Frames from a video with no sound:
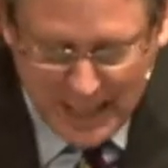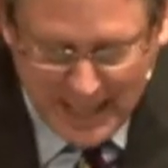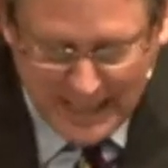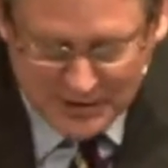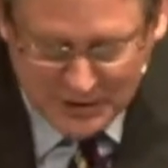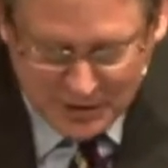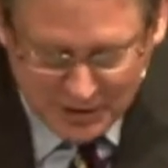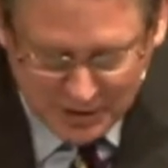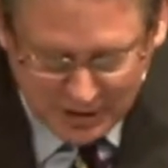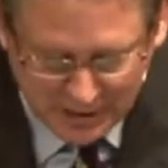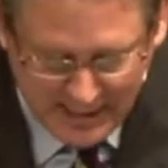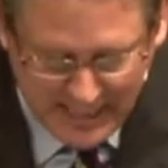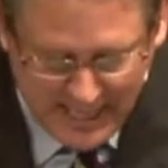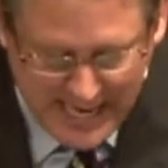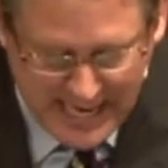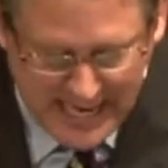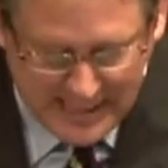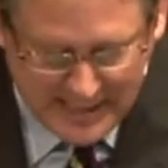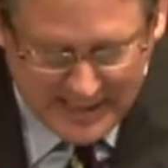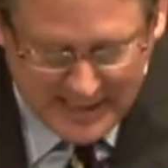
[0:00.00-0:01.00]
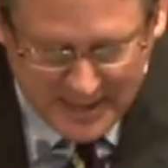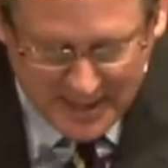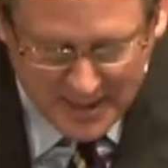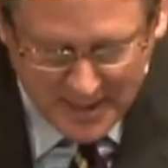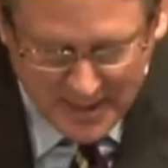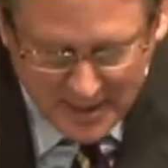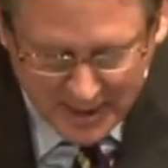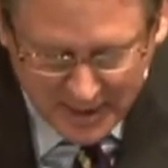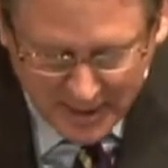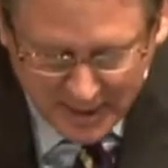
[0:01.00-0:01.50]
just
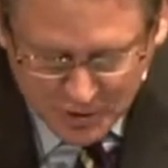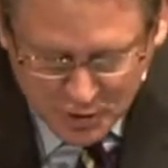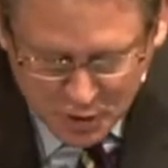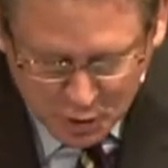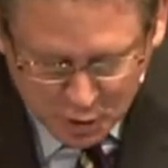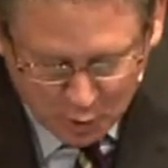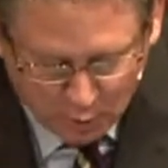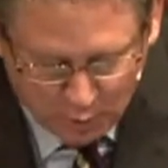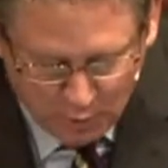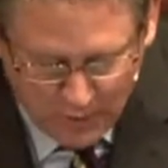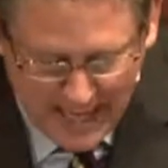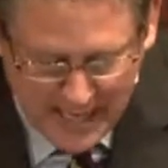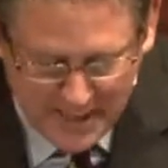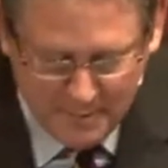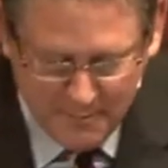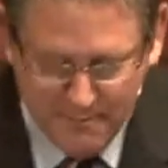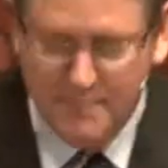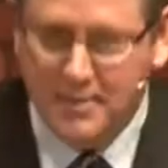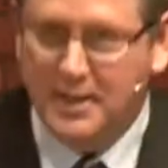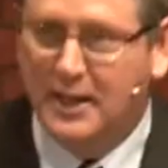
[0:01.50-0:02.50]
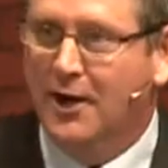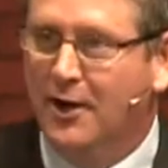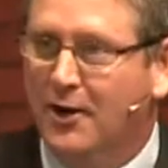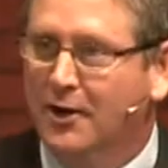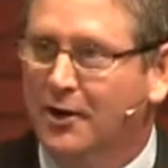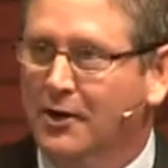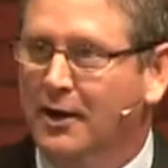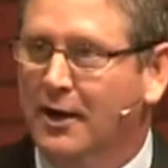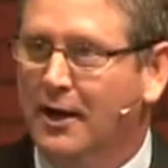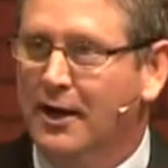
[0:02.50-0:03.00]
like a
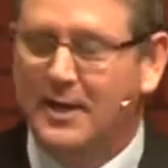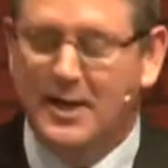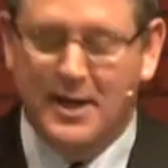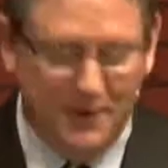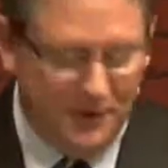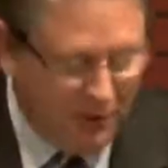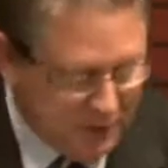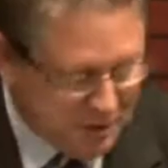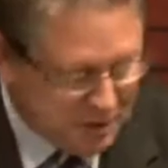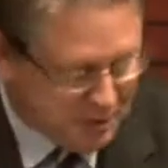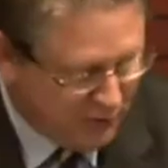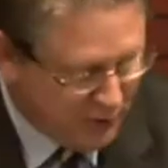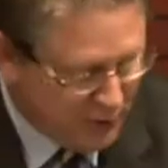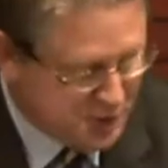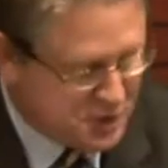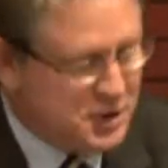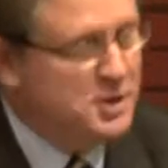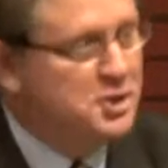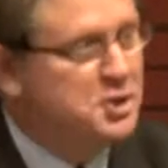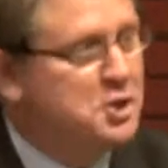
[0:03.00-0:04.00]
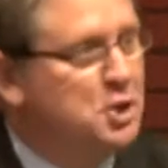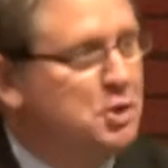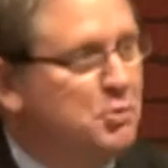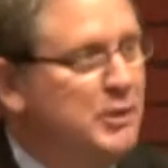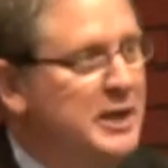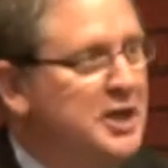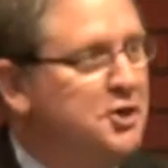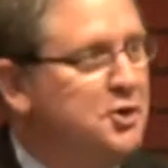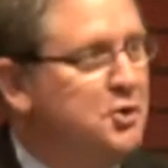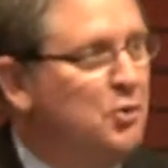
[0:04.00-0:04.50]
treadmill. Notice verses
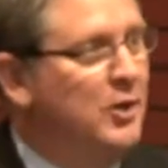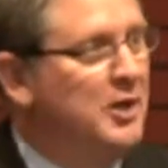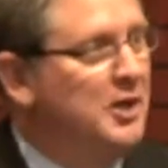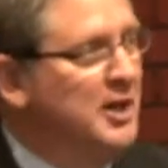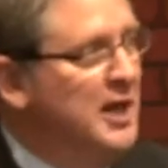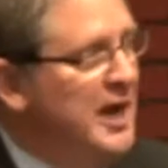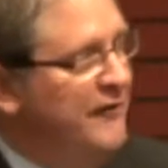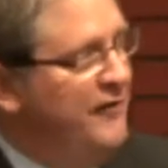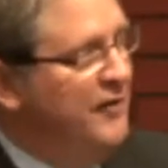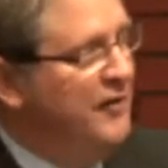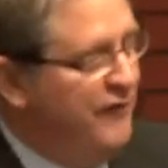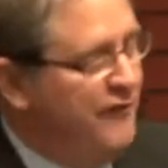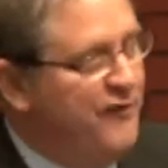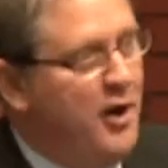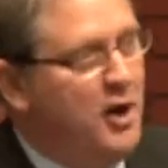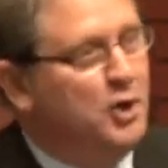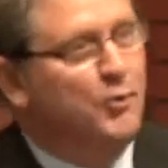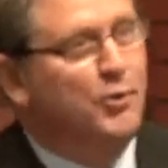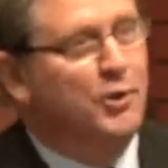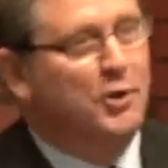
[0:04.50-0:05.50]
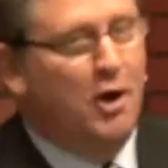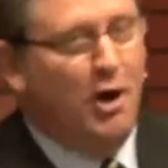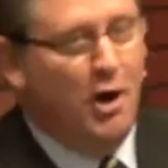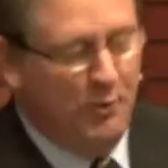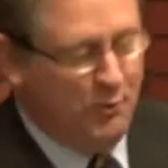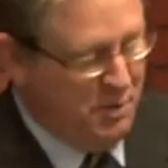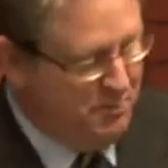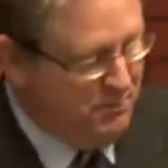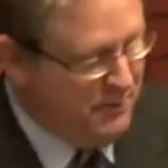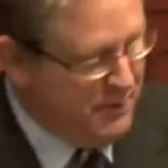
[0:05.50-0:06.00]
3 through 11. Follow
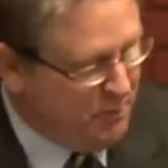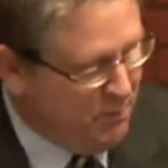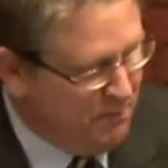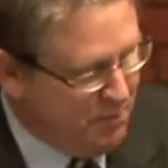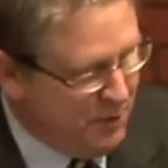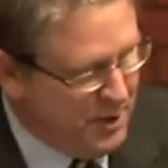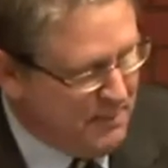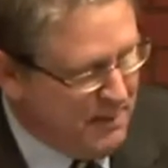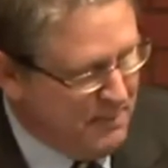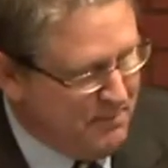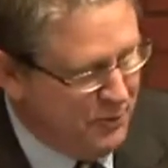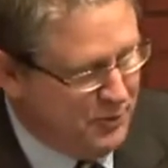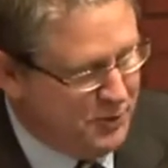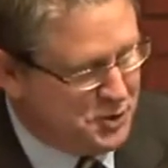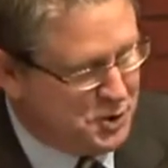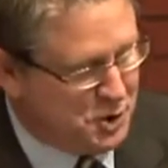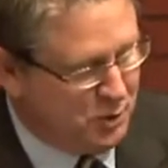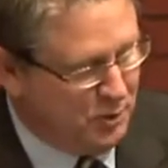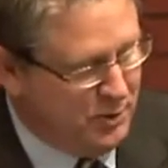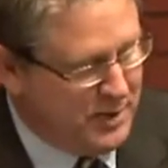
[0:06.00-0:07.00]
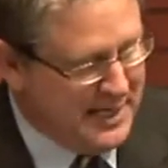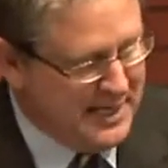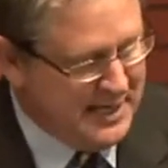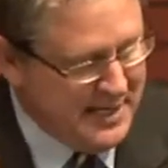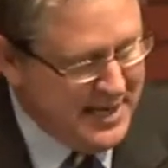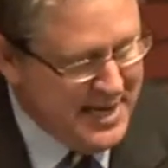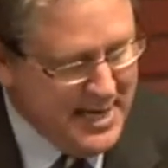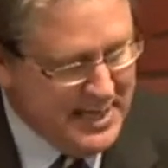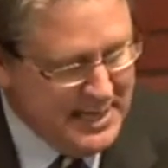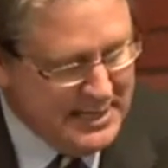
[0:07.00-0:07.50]
along with me. We'll put them up on the
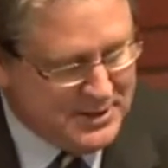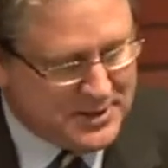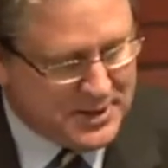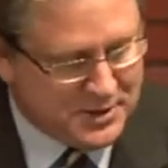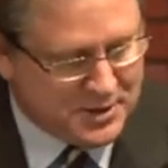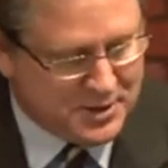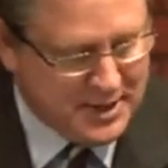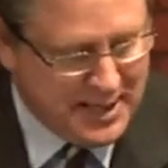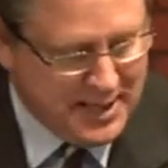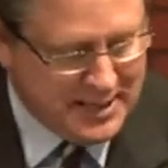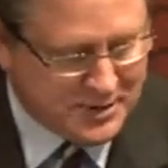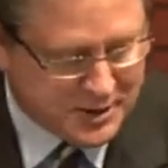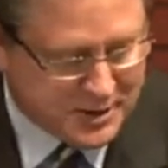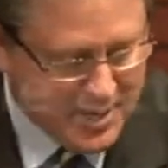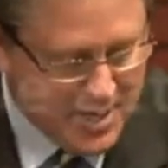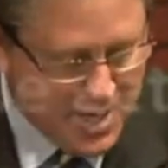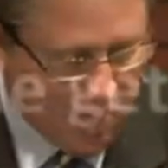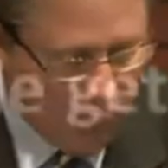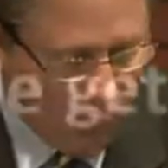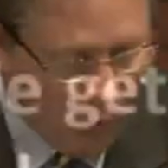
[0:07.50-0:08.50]
screen. He says this,